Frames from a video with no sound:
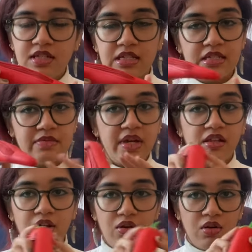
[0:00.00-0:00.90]
This is my
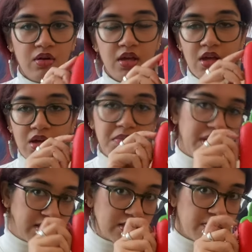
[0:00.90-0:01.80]
little
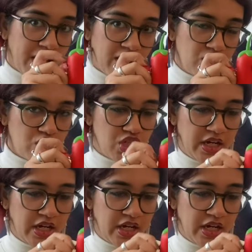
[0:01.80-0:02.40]
pencil pouch,